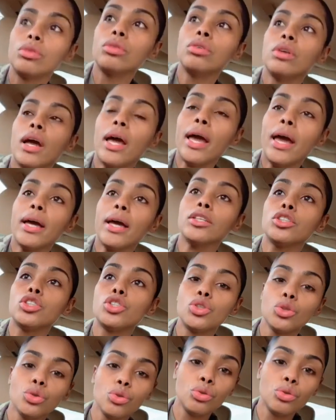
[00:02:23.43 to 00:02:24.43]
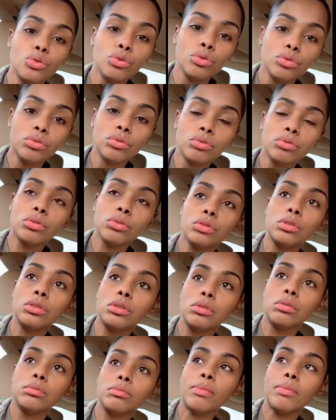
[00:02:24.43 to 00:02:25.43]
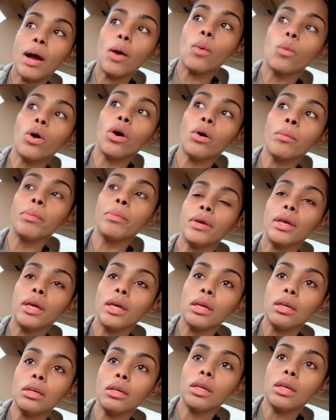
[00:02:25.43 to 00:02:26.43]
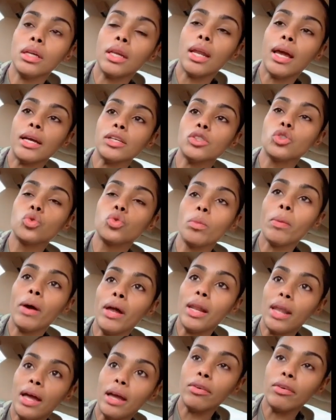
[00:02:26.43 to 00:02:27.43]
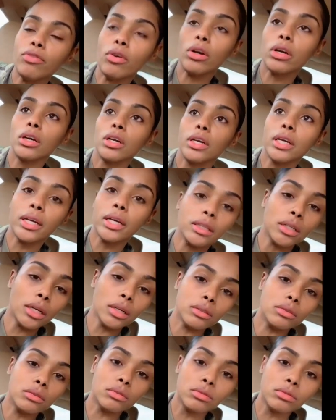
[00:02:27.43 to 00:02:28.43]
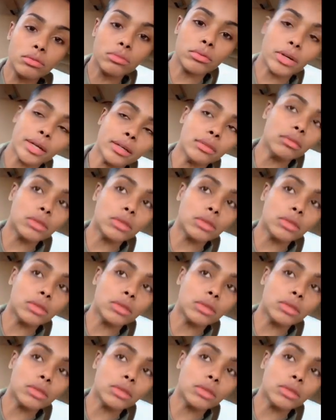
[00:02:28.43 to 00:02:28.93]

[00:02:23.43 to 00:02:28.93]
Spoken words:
add to my well-being and add to my life are gonna get done, right?